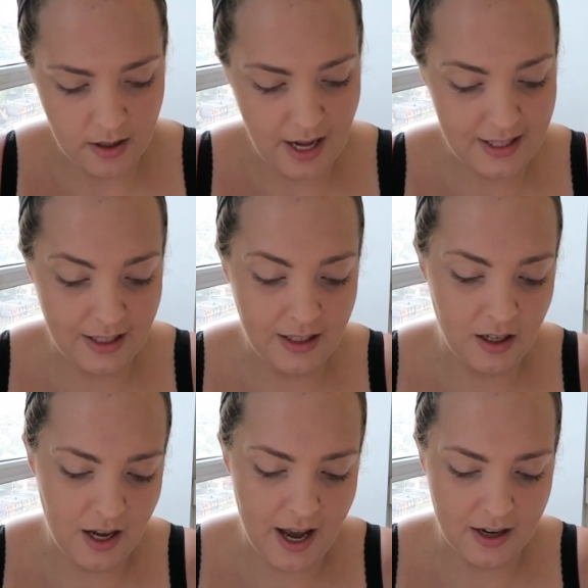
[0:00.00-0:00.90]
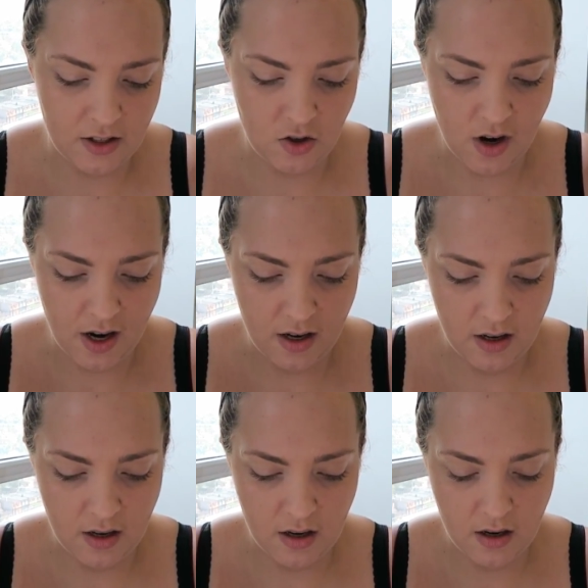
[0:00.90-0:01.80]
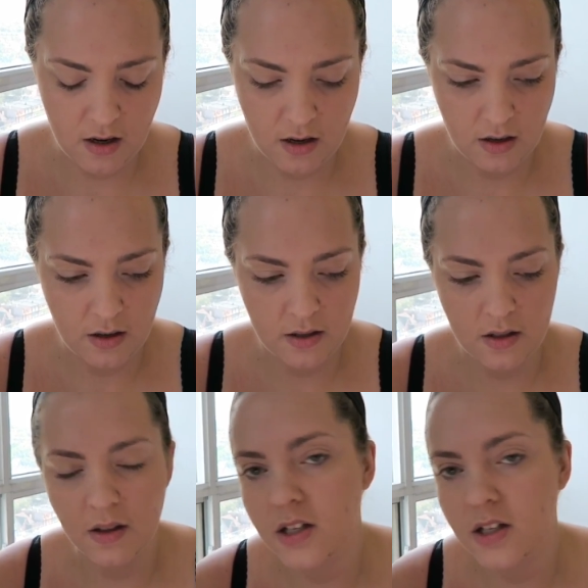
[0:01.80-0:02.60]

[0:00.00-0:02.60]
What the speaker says: that's a little extra. So